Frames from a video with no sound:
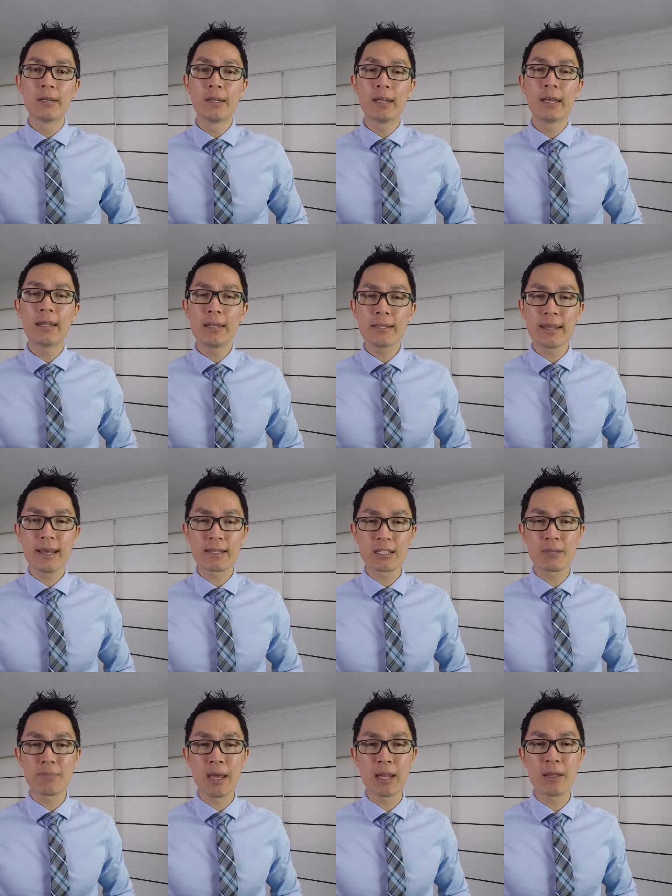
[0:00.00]
It is
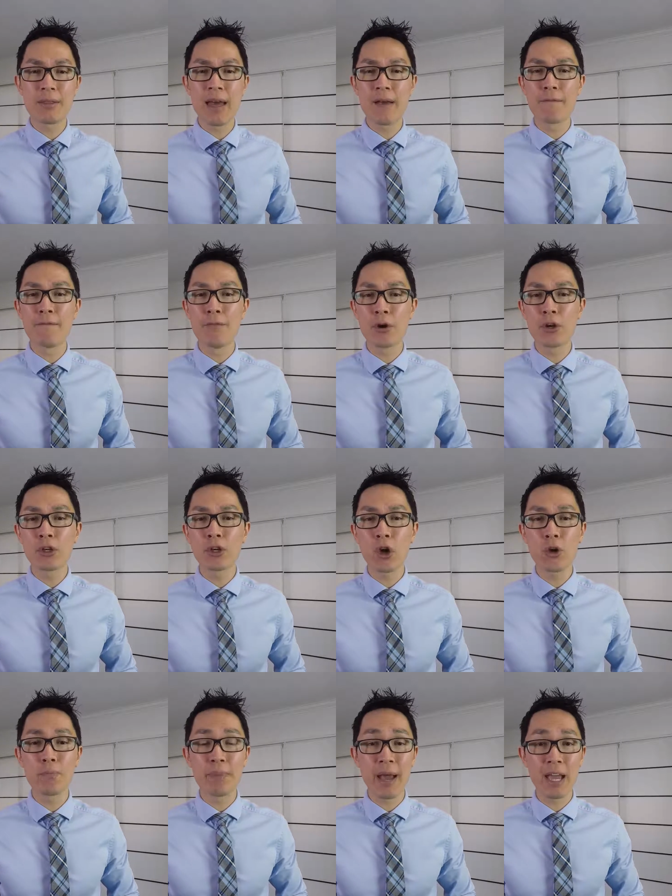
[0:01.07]
estimated that
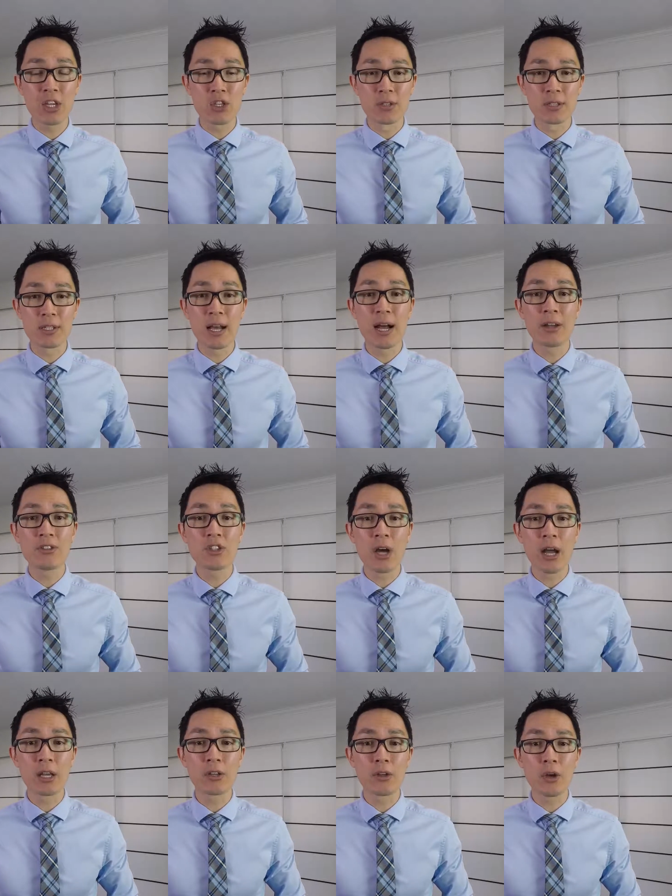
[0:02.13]
vertigo patients are
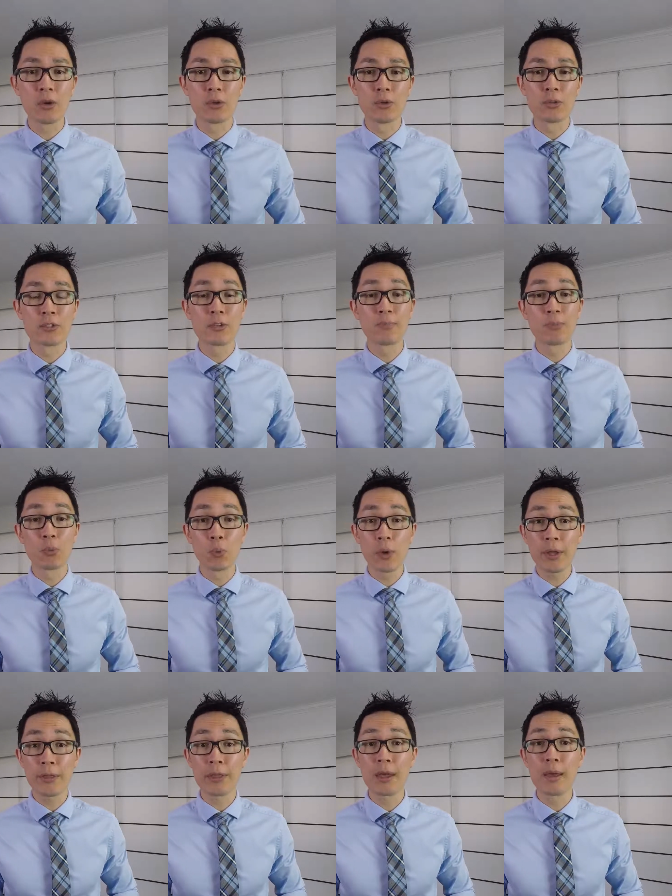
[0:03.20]
diagnosed
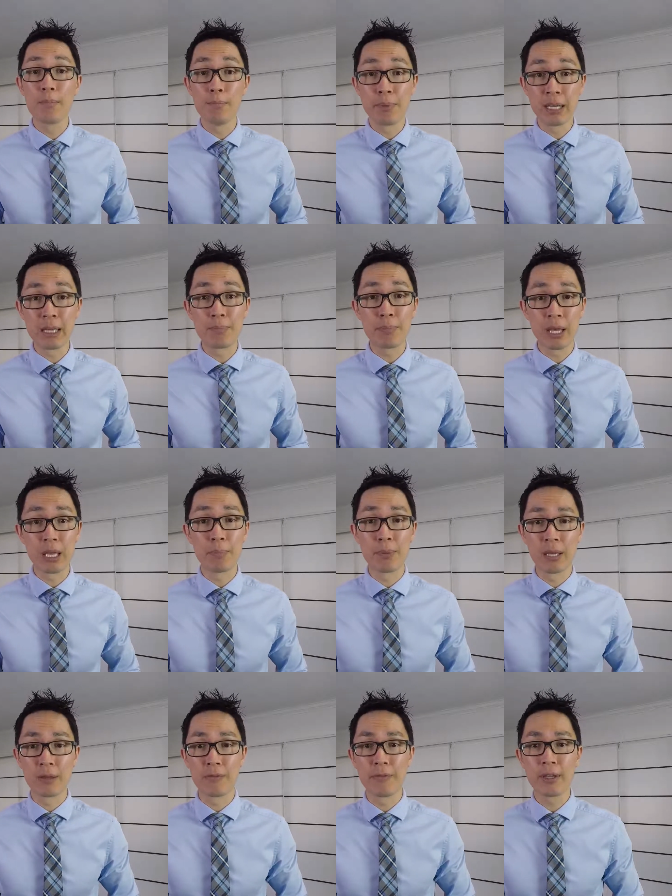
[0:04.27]
with
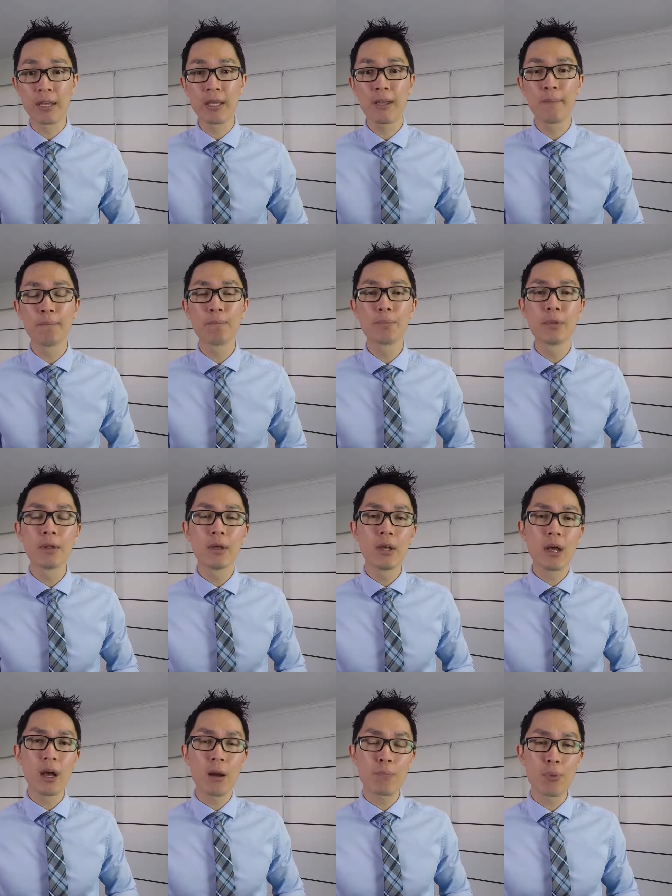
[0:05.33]
BPPV
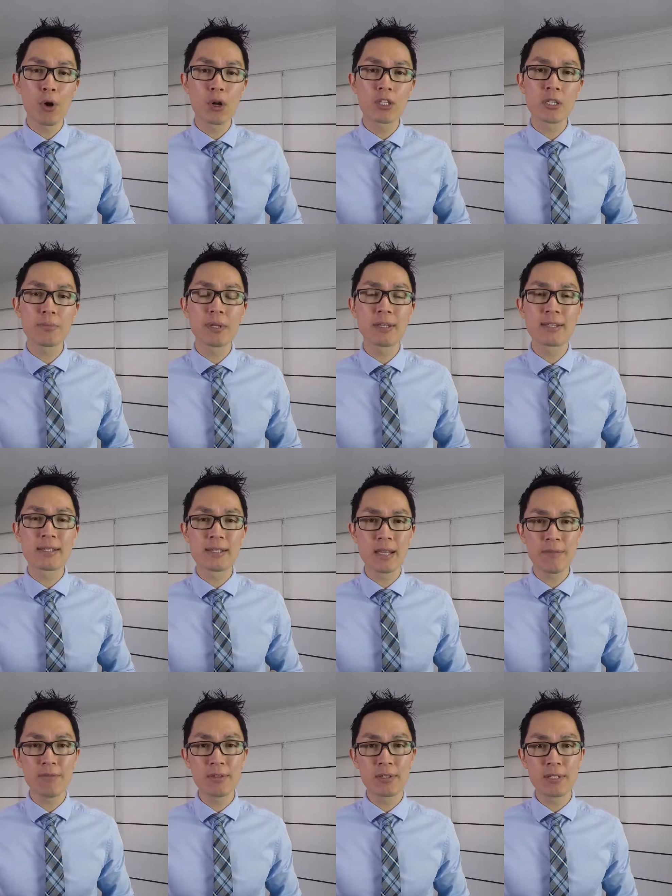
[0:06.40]
approximately
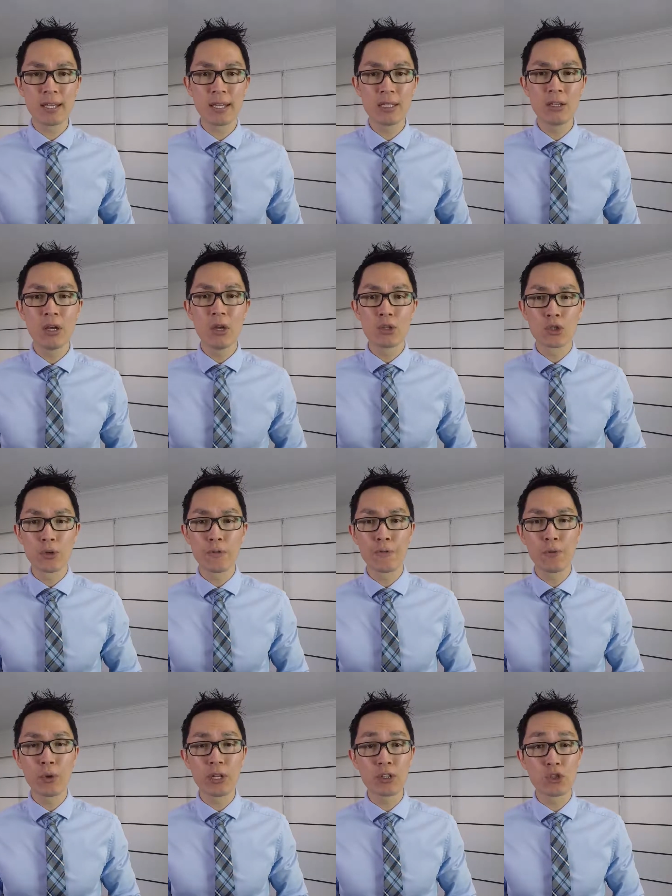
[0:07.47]
17 to
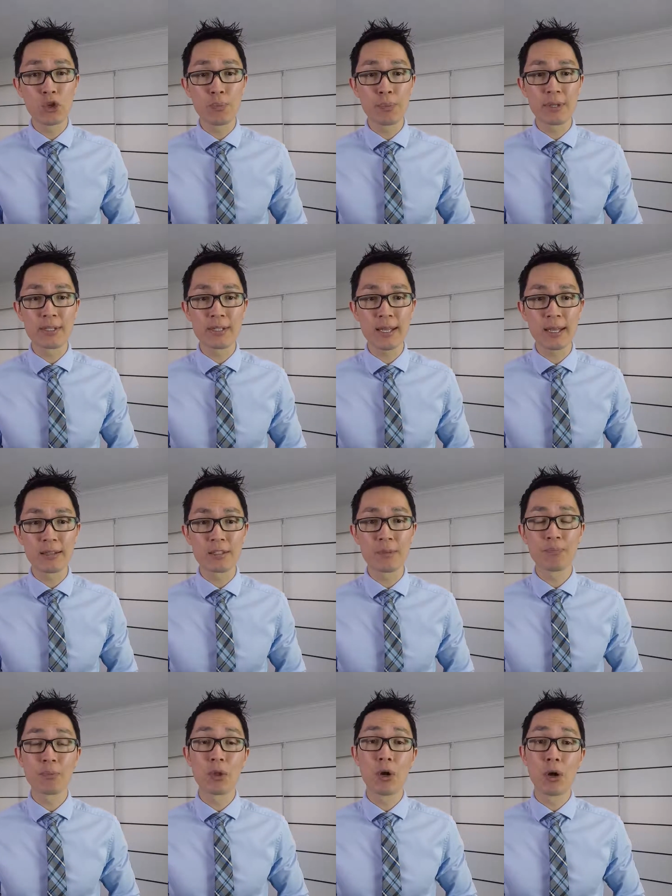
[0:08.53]
42%
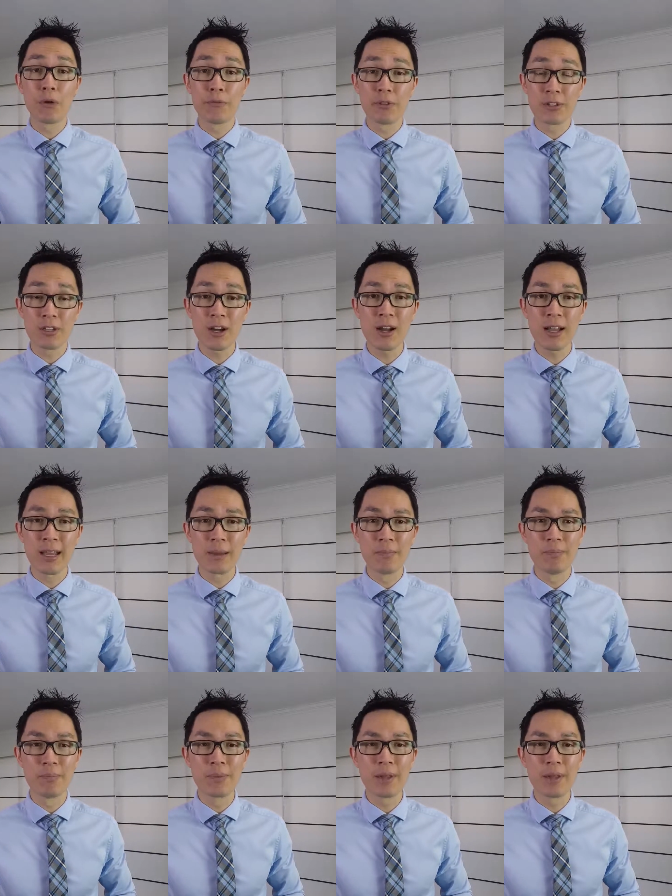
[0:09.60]
of the time,